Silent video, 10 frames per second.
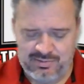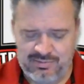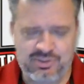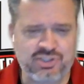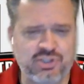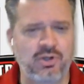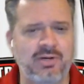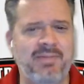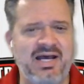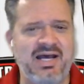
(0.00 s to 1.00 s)
just going to
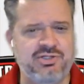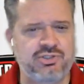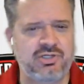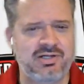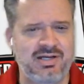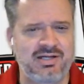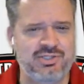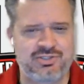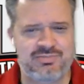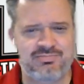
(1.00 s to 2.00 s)
buy this truck and
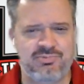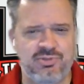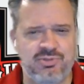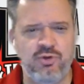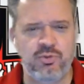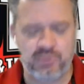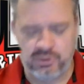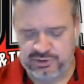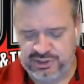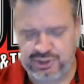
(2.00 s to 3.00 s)
just do a few
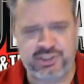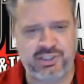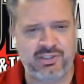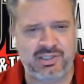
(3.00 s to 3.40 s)
pulls this year.